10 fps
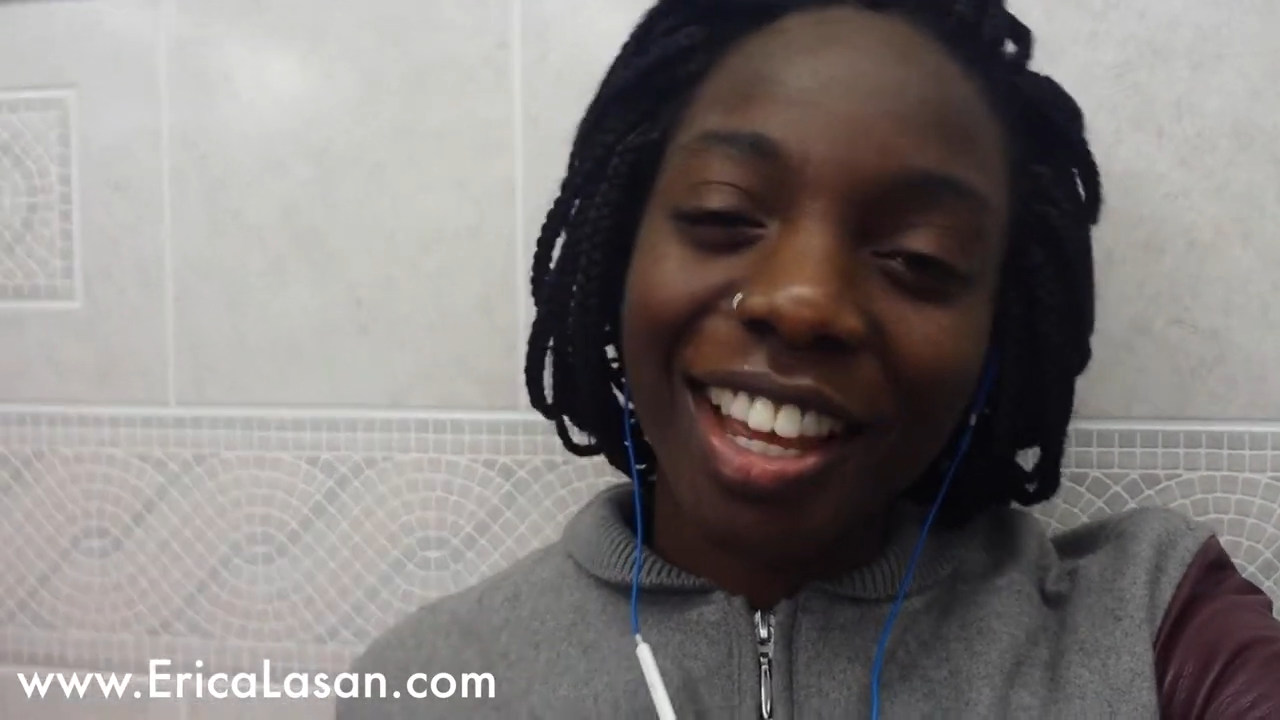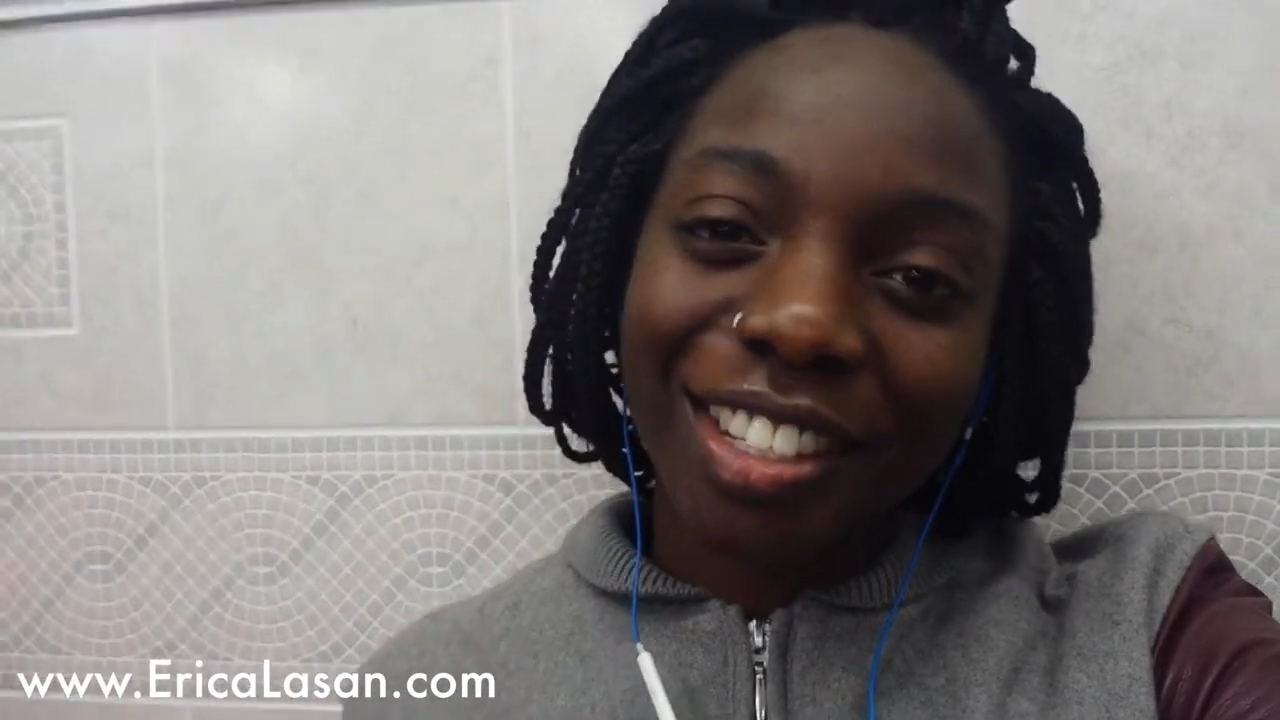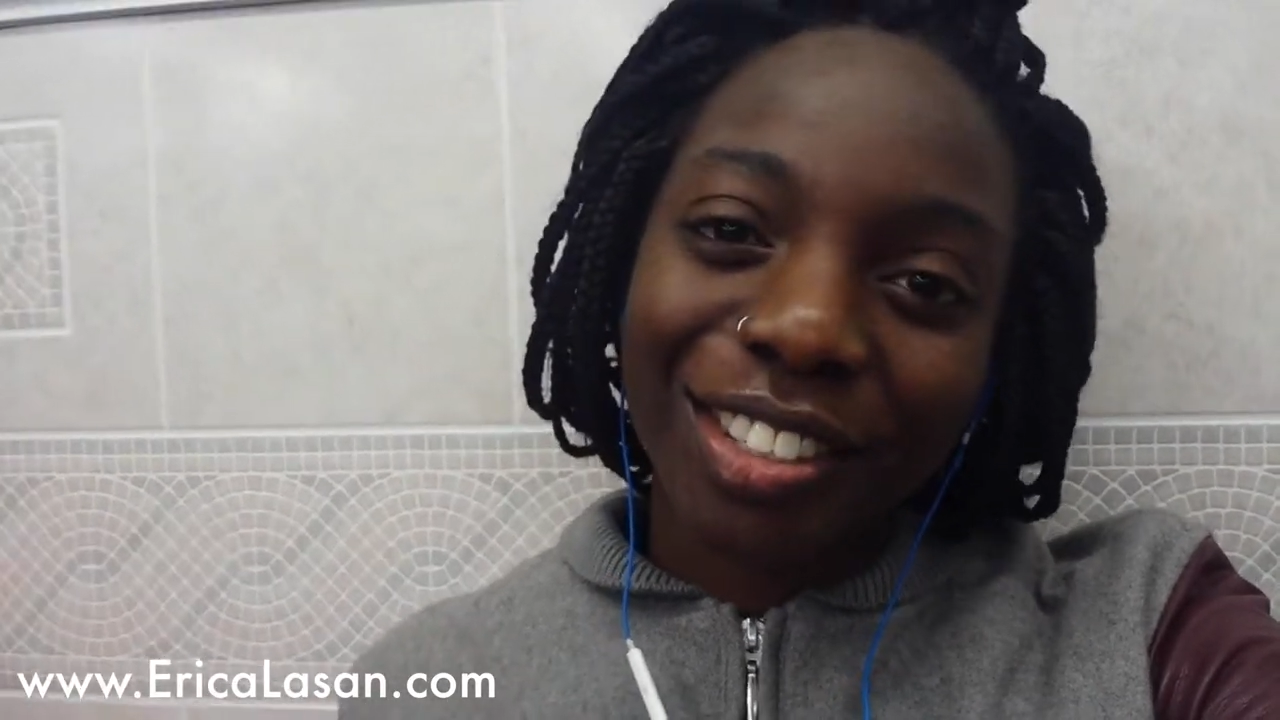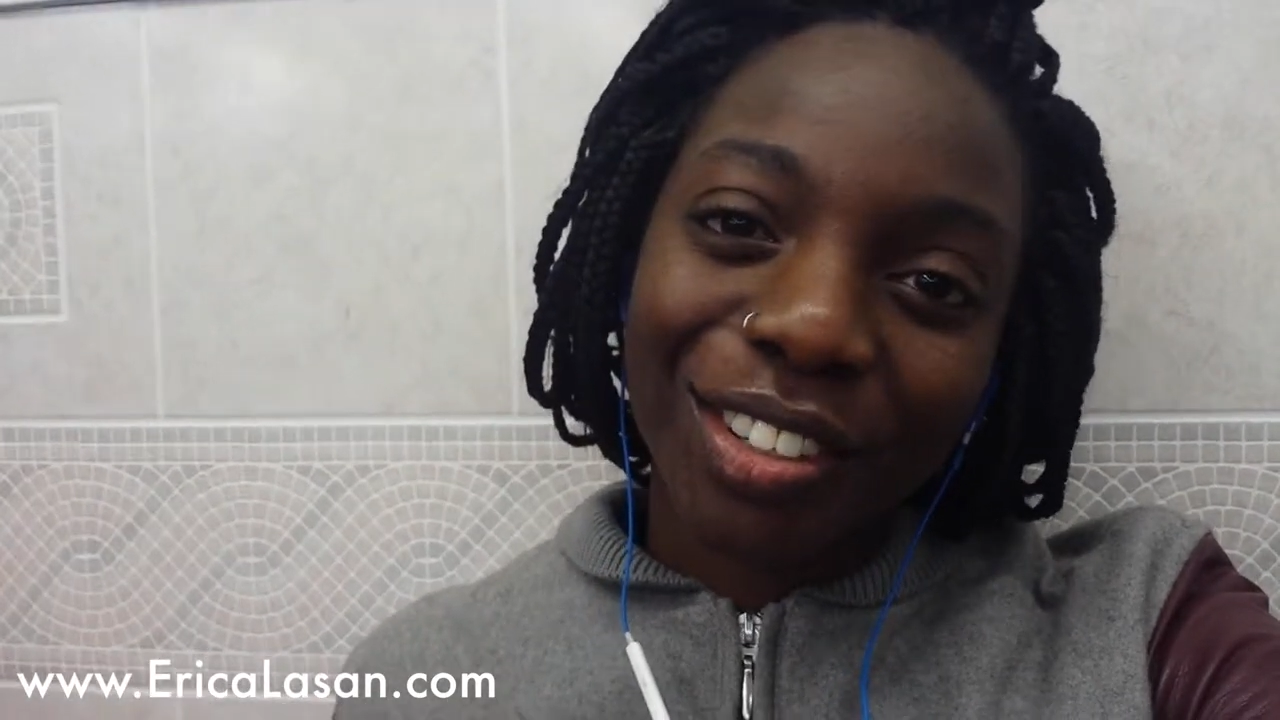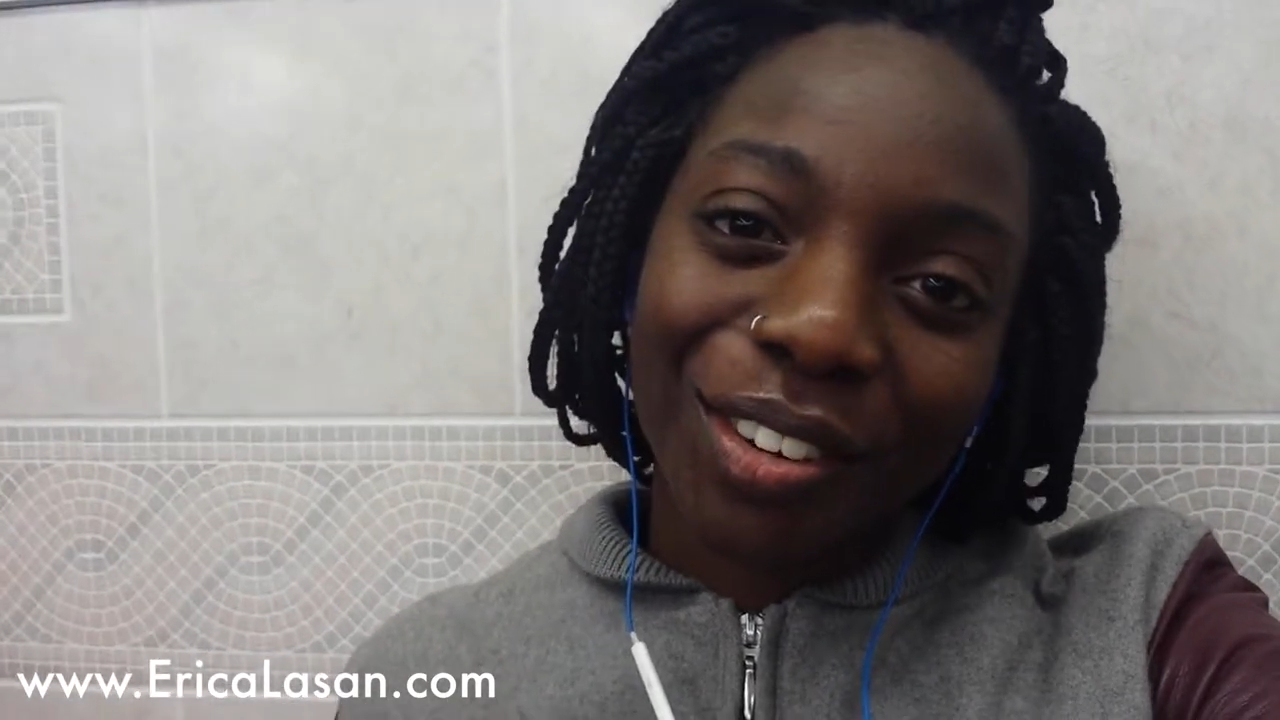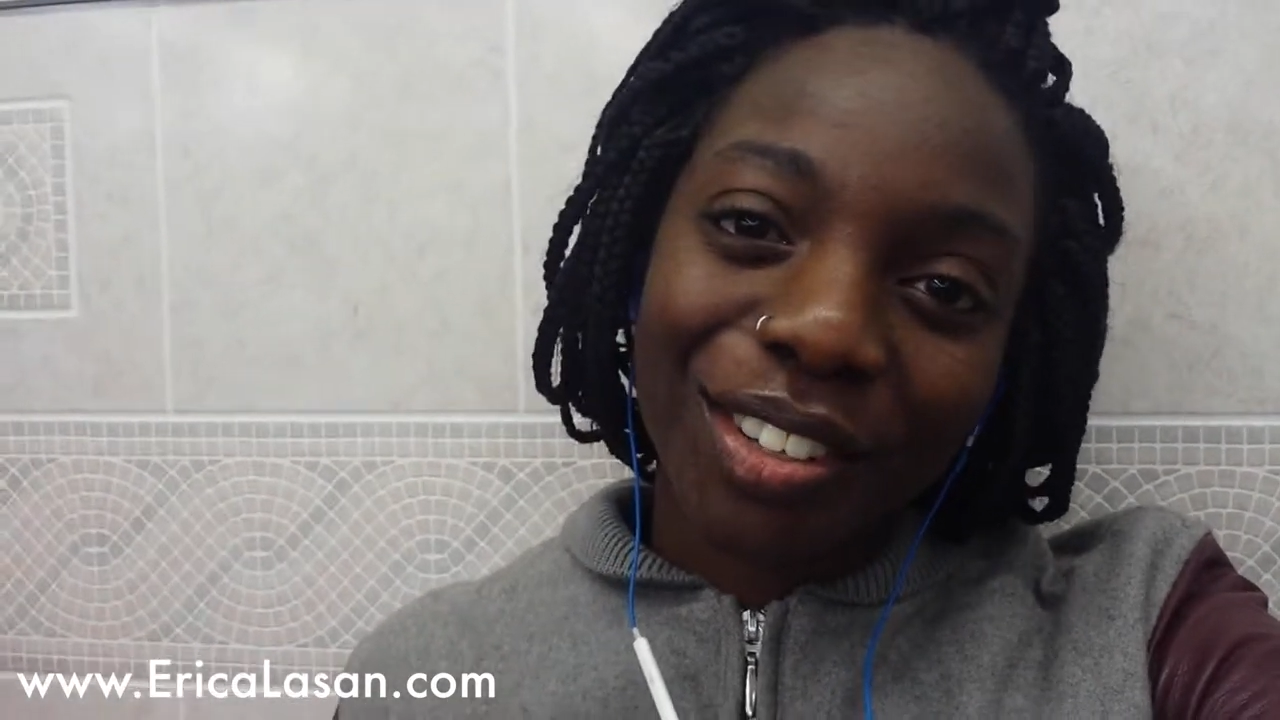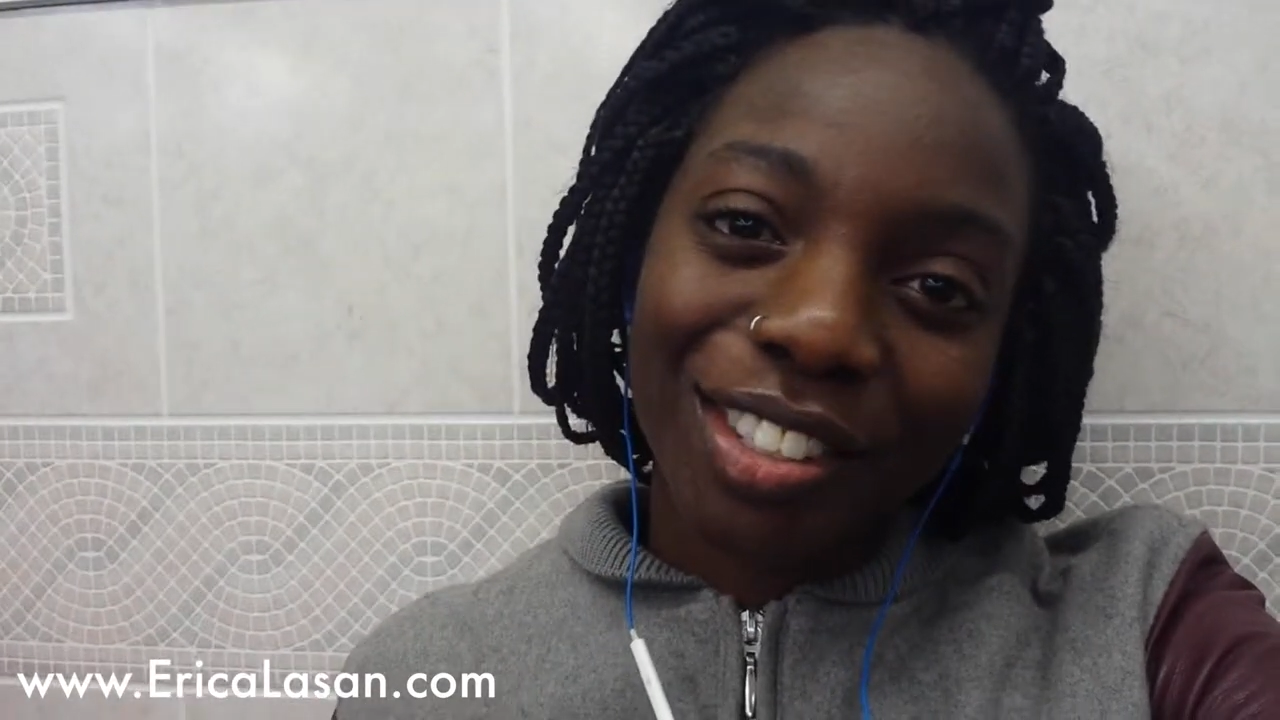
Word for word: as you go